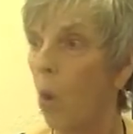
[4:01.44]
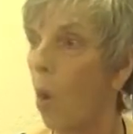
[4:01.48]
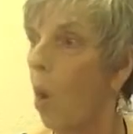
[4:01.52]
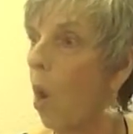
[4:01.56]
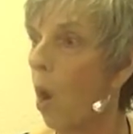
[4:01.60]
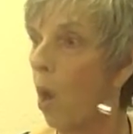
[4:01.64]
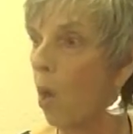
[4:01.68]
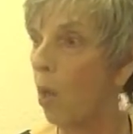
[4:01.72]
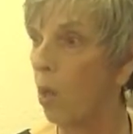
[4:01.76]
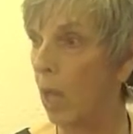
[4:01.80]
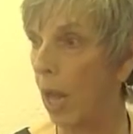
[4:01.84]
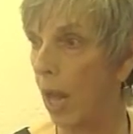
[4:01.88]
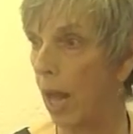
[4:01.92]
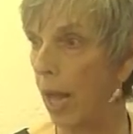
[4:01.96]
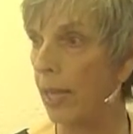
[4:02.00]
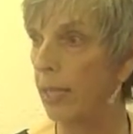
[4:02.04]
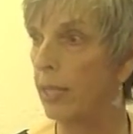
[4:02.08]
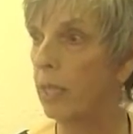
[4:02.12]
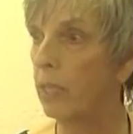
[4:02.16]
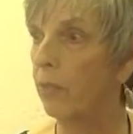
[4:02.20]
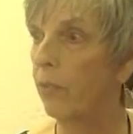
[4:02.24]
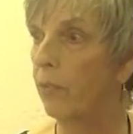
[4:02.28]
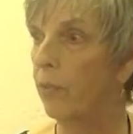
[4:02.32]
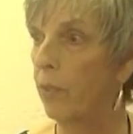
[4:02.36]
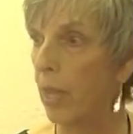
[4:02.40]
All
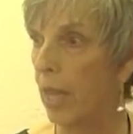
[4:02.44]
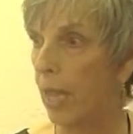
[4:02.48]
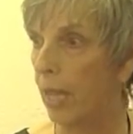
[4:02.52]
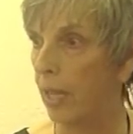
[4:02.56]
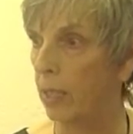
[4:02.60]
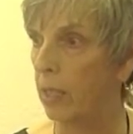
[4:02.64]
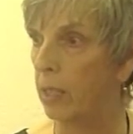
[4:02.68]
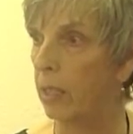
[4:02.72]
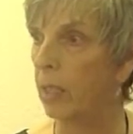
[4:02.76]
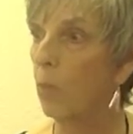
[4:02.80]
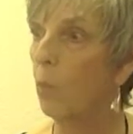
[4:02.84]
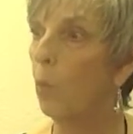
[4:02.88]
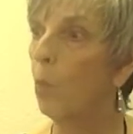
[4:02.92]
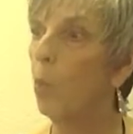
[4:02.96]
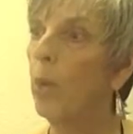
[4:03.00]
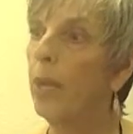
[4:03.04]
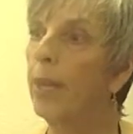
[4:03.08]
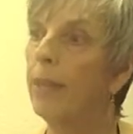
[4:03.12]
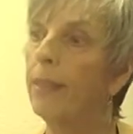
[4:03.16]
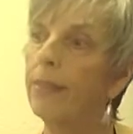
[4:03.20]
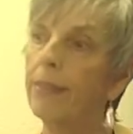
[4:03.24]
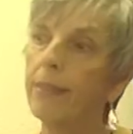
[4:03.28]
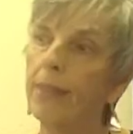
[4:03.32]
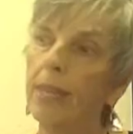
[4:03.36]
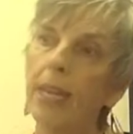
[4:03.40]
kinds of things that
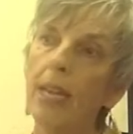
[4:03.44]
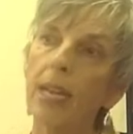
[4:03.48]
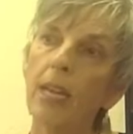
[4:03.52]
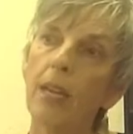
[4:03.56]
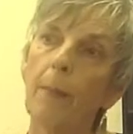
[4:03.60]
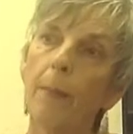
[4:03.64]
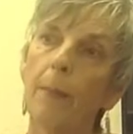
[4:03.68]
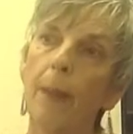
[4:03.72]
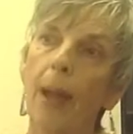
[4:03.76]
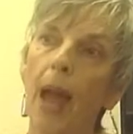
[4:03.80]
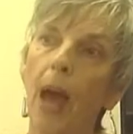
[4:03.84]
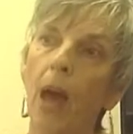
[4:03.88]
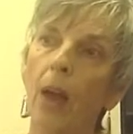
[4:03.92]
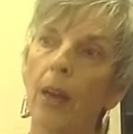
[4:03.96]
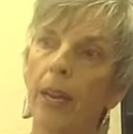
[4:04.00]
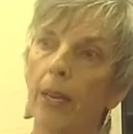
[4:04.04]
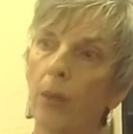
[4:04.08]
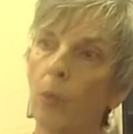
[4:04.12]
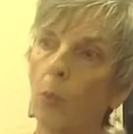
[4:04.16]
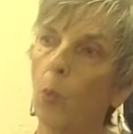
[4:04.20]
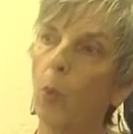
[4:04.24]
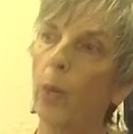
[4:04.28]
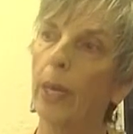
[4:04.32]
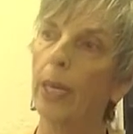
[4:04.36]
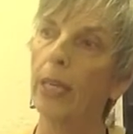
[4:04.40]
we think about and
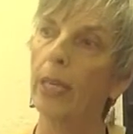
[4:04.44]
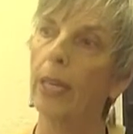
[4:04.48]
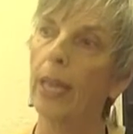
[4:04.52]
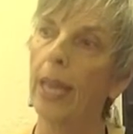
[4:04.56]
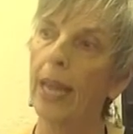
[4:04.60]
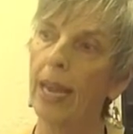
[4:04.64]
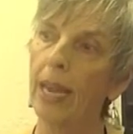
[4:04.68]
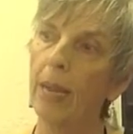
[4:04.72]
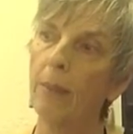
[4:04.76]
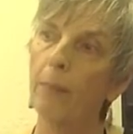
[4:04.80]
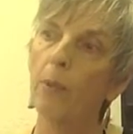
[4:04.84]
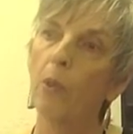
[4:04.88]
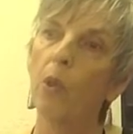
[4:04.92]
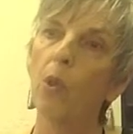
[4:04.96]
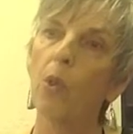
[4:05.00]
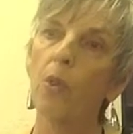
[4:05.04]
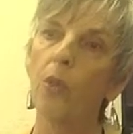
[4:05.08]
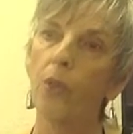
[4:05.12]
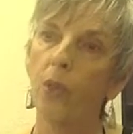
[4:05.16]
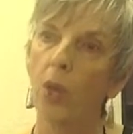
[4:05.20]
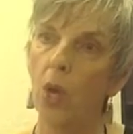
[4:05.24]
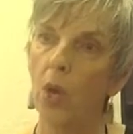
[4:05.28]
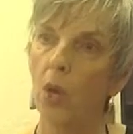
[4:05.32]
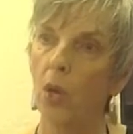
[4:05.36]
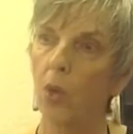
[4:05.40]
we label
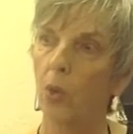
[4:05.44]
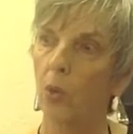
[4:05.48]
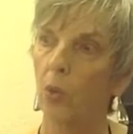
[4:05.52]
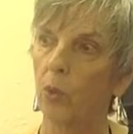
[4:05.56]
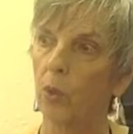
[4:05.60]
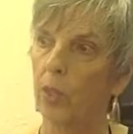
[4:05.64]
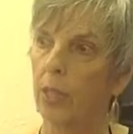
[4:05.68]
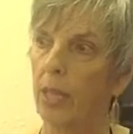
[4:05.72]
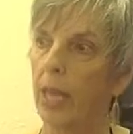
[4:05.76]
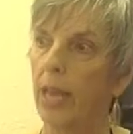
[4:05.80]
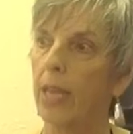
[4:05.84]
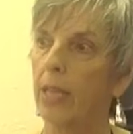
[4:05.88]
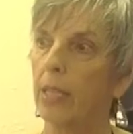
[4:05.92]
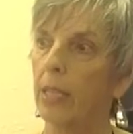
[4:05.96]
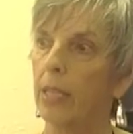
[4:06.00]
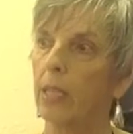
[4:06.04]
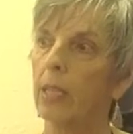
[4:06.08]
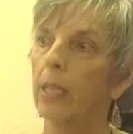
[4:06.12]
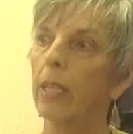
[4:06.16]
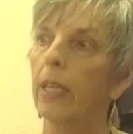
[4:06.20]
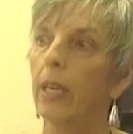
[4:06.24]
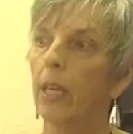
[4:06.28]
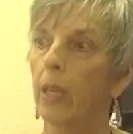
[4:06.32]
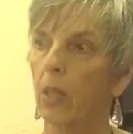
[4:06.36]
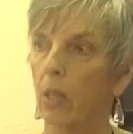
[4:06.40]
those as
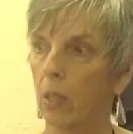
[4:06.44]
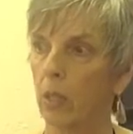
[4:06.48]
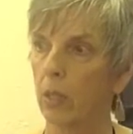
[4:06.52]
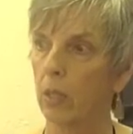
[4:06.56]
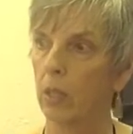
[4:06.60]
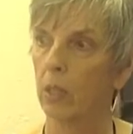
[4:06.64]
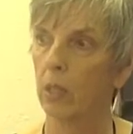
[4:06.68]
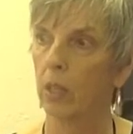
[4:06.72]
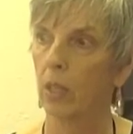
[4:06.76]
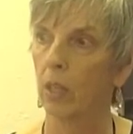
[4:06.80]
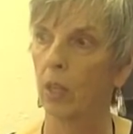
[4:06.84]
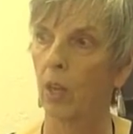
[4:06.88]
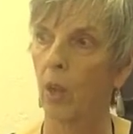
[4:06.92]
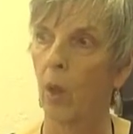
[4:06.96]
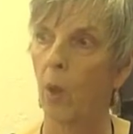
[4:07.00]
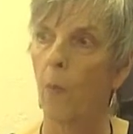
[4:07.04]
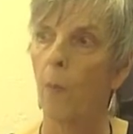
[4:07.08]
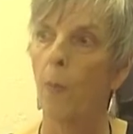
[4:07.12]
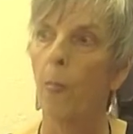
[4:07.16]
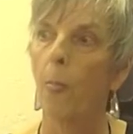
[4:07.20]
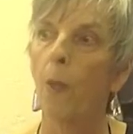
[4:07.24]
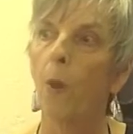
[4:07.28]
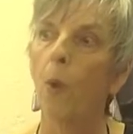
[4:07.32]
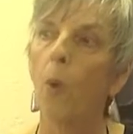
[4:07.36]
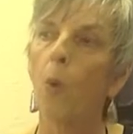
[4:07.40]
skills.
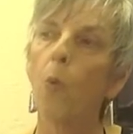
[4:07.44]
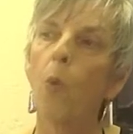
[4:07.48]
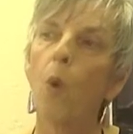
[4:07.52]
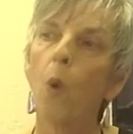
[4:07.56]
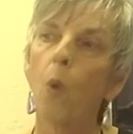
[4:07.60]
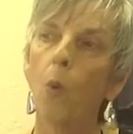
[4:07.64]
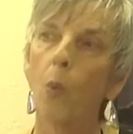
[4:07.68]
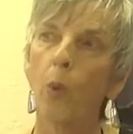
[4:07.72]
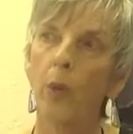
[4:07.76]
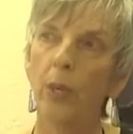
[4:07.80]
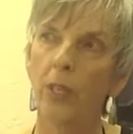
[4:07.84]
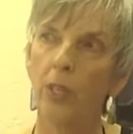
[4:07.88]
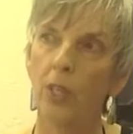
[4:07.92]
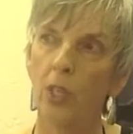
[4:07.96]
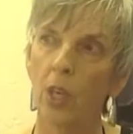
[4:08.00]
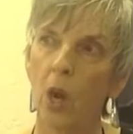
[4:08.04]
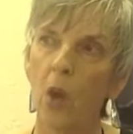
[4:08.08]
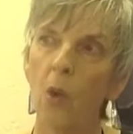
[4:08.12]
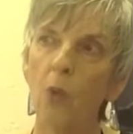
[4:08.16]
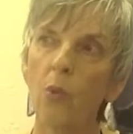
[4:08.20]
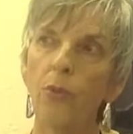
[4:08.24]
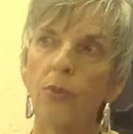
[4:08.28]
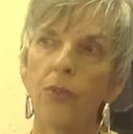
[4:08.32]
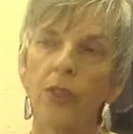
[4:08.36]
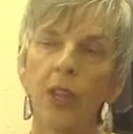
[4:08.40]
What we
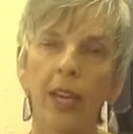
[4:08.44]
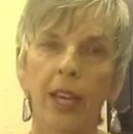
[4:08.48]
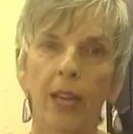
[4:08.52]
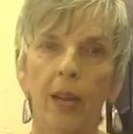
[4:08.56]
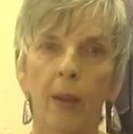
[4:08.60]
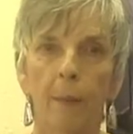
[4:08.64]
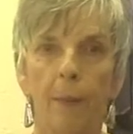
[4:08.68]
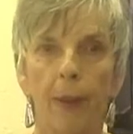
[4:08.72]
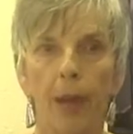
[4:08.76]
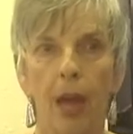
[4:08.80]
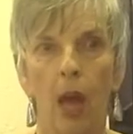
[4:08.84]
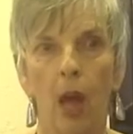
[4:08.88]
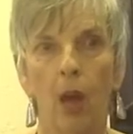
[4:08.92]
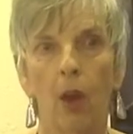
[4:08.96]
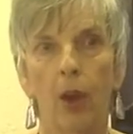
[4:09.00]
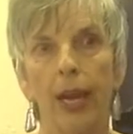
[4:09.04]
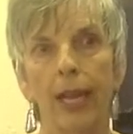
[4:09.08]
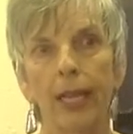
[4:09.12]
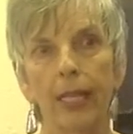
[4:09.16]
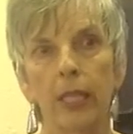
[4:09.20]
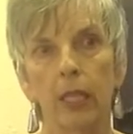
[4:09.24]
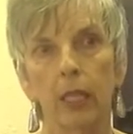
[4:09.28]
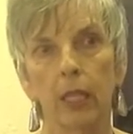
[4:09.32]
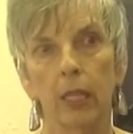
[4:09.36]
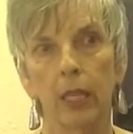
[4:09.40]
don't think about
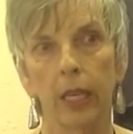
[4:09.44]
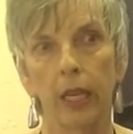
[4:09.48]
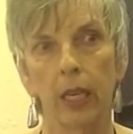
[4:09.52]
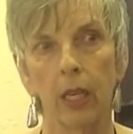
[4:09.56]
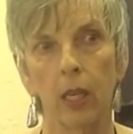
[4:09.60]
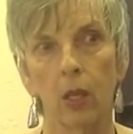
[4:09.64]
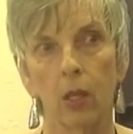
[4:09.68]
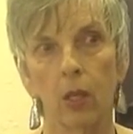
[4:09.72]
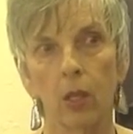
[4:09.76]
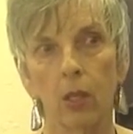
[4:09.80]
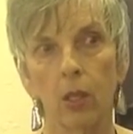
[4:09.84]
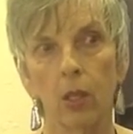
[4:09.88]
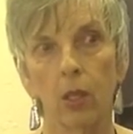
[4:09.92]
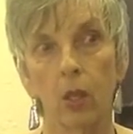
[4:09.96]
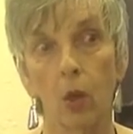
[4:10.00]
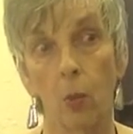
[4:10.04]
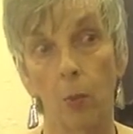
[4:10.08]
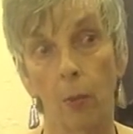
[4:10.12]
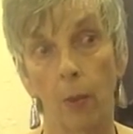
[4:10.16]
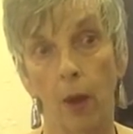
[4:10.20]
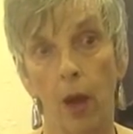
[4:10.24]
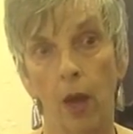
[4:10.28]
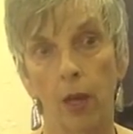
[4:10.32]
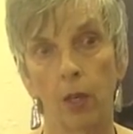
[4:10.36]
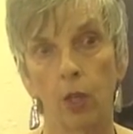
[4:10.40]
as skills so
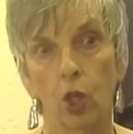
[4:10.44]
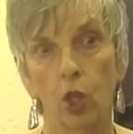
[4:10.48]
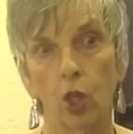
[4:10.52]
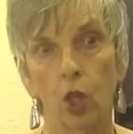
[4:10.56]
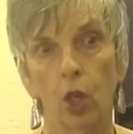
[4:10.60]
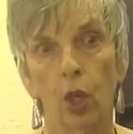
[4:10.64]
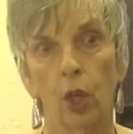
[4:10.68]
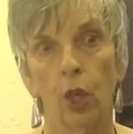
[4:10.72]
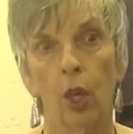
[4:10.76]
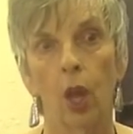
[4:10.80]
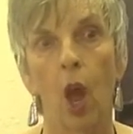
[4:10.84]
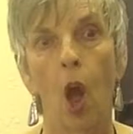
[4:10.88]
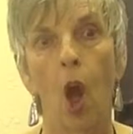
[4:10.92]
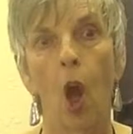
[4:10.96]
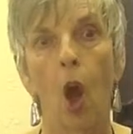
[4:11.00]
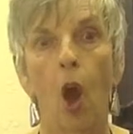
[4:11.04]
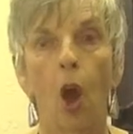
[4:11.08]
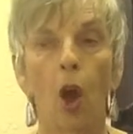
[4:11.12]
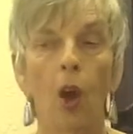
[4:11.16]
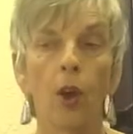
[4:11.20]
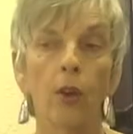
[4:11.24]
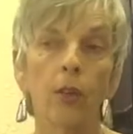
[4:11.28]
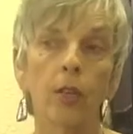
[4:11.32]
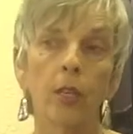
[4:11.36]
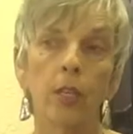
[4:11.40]
much
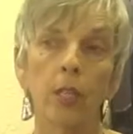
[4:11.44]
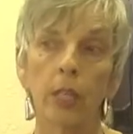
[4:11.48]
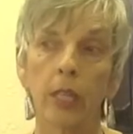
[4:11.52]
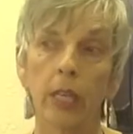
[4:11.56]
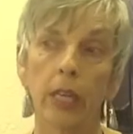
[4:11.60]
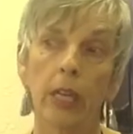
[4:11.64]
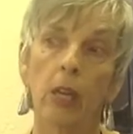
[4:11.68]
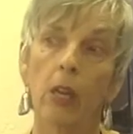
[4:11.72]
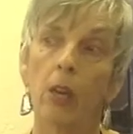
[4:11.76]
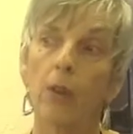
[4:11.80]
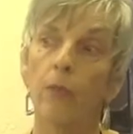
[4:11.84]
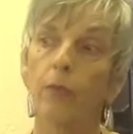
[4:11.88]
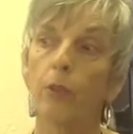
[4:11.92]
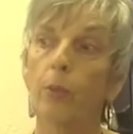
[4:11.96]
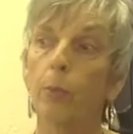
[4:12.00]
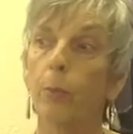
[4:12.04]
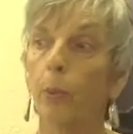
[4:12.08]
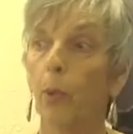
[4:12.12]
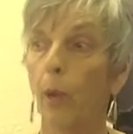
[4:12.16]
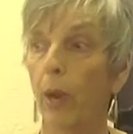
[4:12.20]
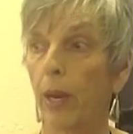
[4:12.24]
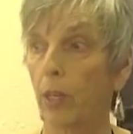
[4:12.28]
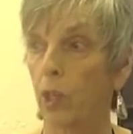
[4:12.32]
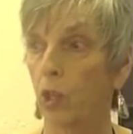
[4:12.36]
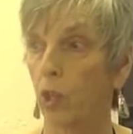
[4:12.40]
are the skill of
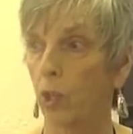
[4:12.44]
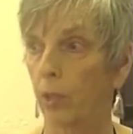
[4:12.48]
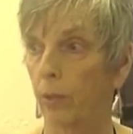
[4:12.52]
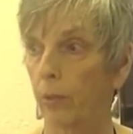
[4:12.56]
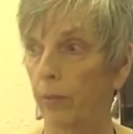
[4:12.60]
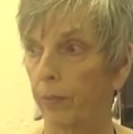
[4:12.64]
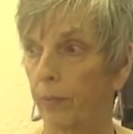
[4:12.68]
depression,